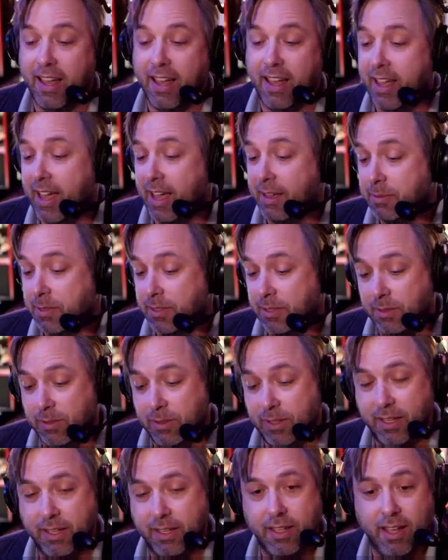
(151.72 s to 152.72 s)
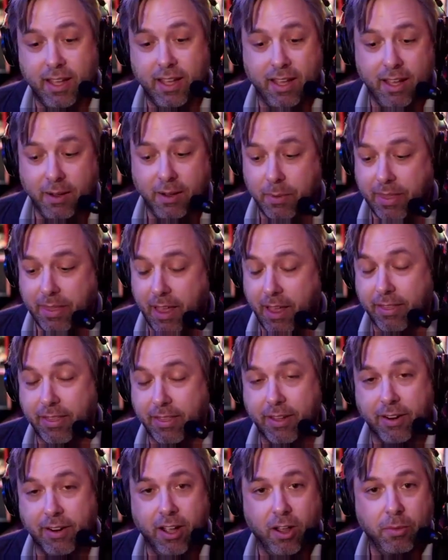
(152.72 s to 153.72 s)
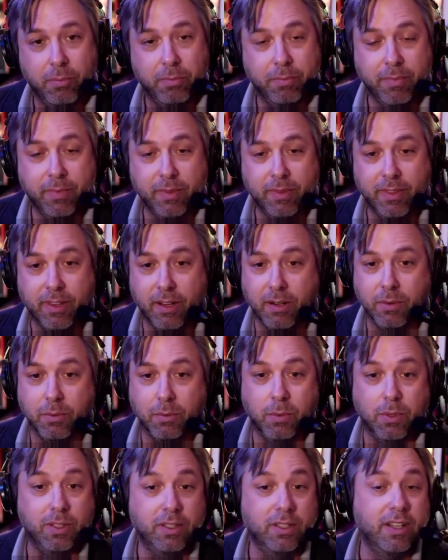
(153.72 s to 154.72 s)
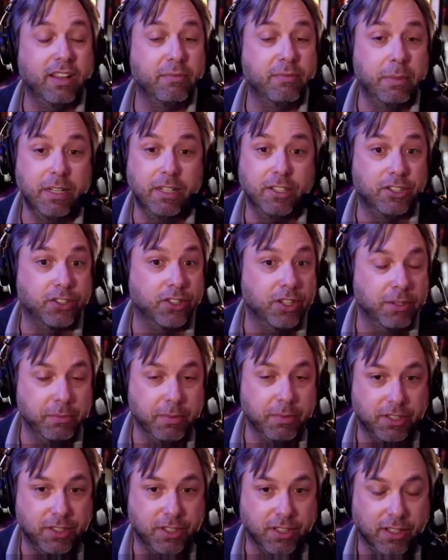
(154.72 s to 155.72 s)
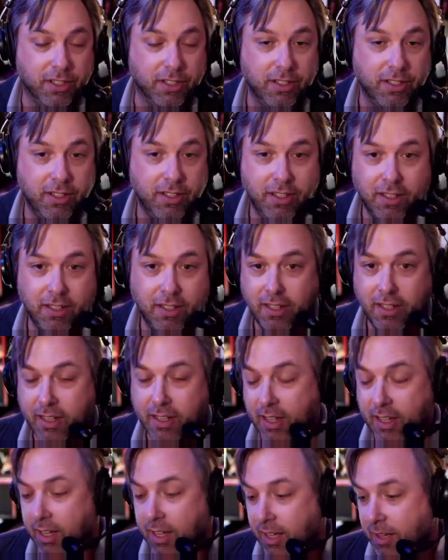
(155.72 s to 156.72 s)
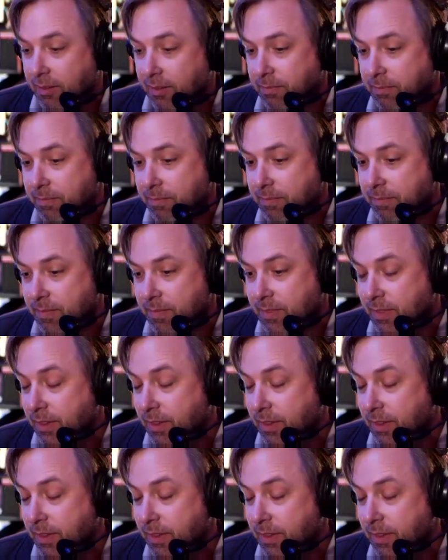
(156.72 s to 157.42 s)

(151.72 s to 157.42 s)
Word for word: absolutely. Uh, without their help, there wouldn't have been a stream this year. Um, it, it